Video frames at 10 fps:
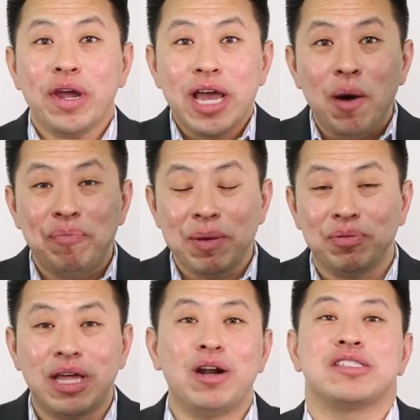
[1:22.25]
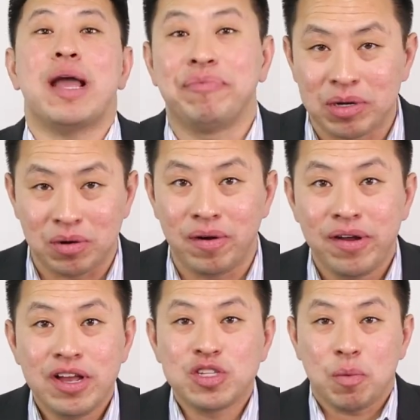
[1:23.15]
who can help people that are
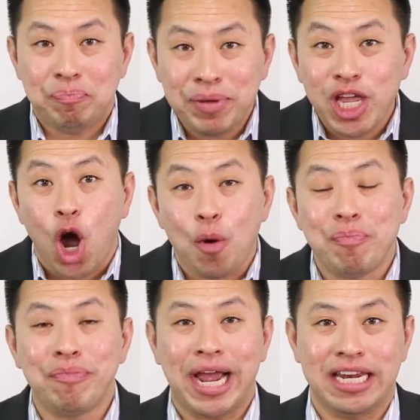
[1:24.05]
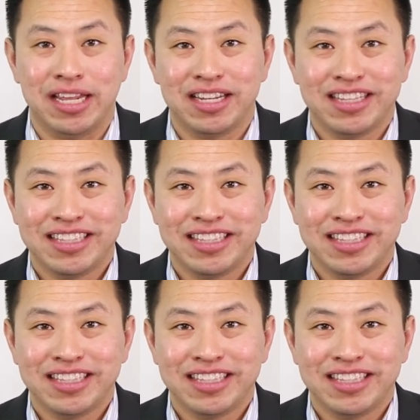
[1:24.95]
skeptical? So be open minded.